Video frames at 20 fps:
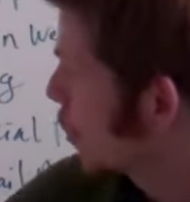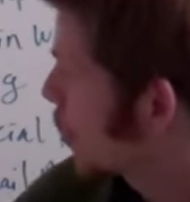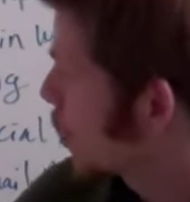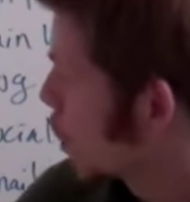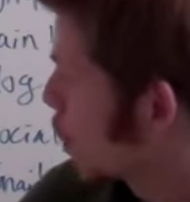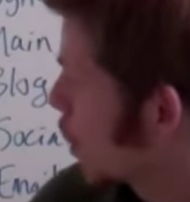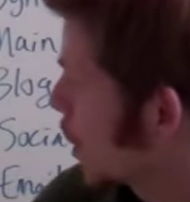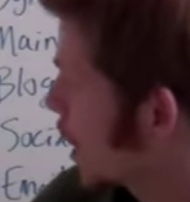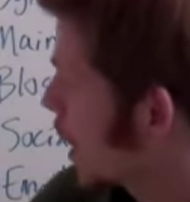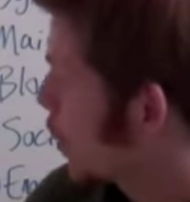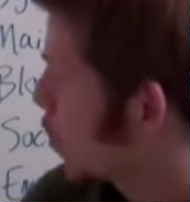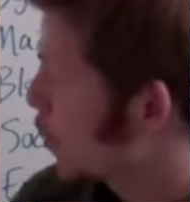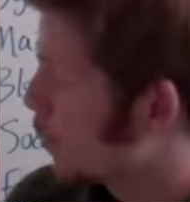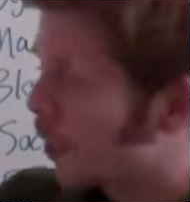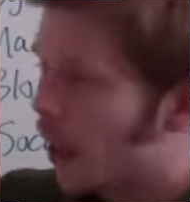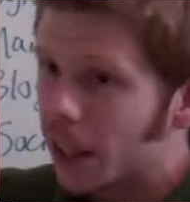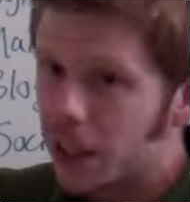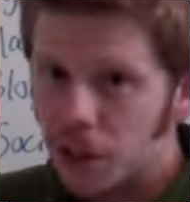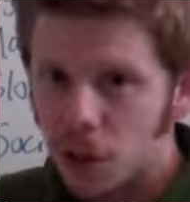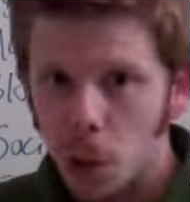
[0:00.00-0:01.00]
authority and
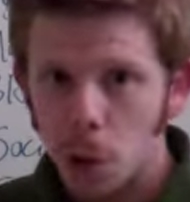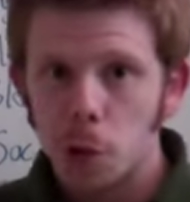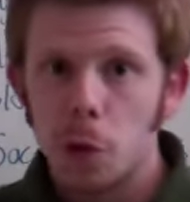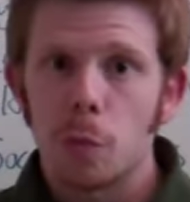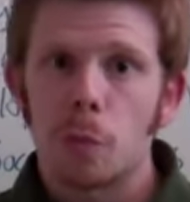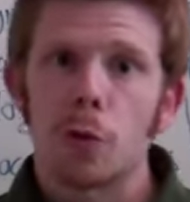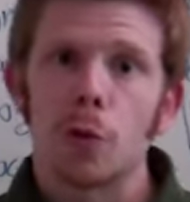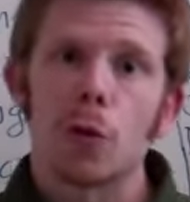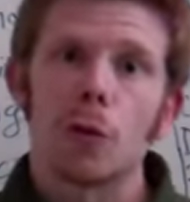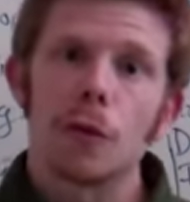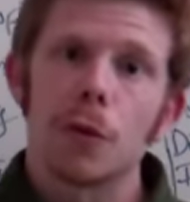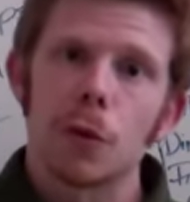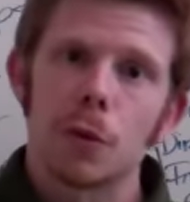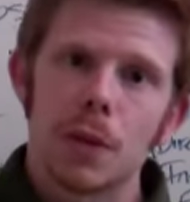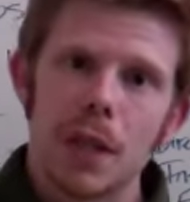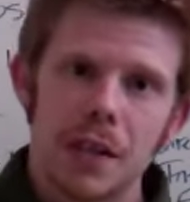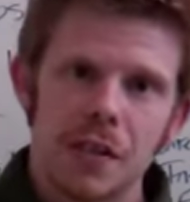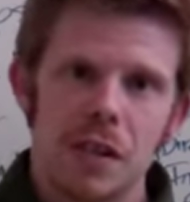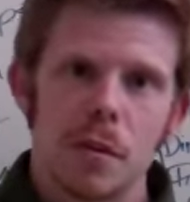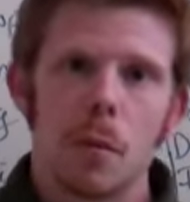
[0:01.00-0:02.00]
providing social proof through
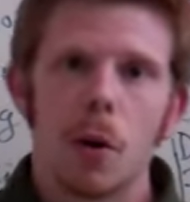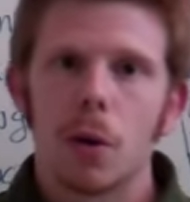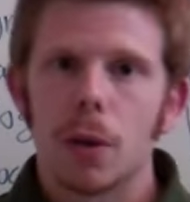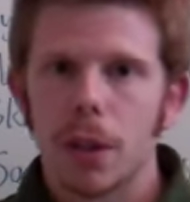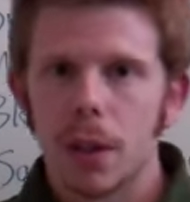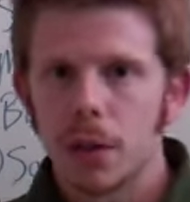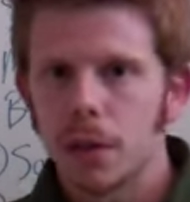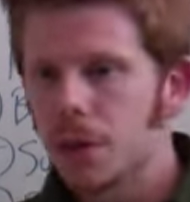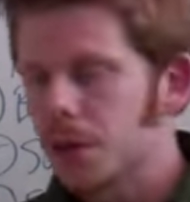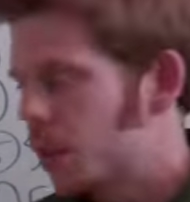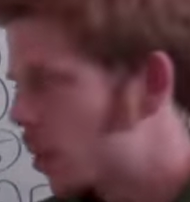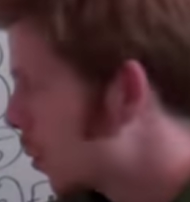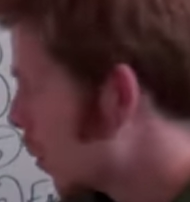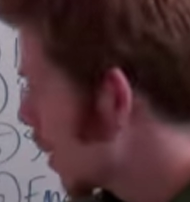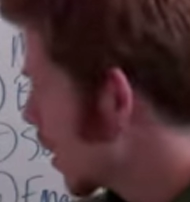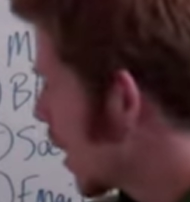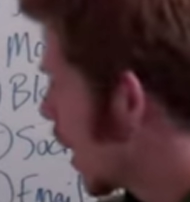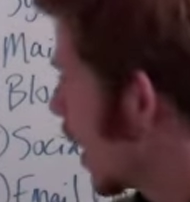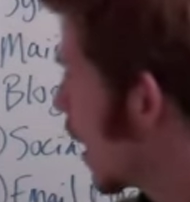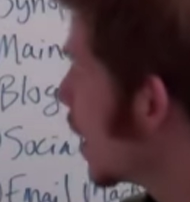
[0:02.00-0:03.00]
testimonials and
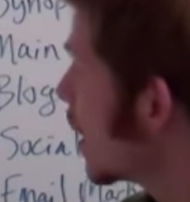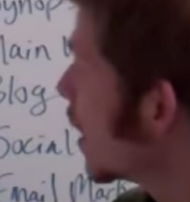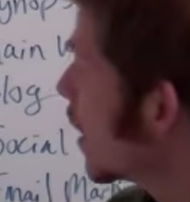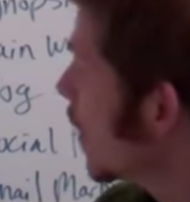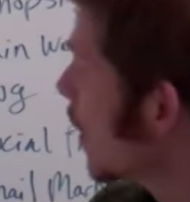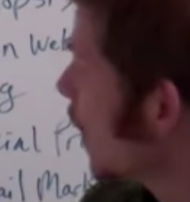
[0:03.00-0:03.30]
whatnot,